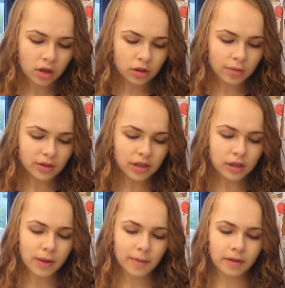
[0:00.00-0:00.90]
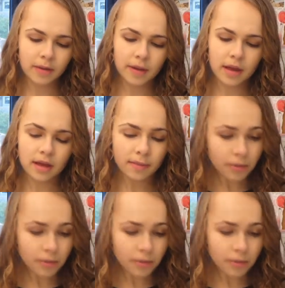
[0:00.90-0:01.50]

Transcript: So I'm just going to swipe a little bit in the